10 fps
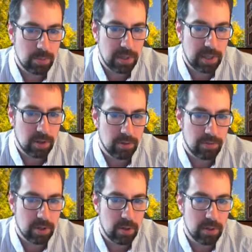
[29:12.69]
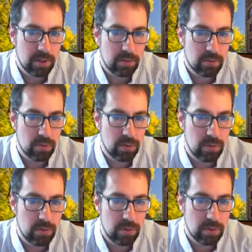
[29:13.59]
plate are flowing
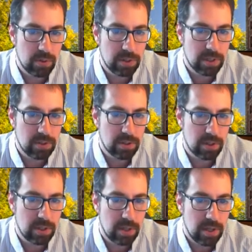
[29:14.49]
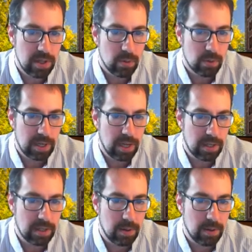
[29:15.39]
through the resistor. We're getting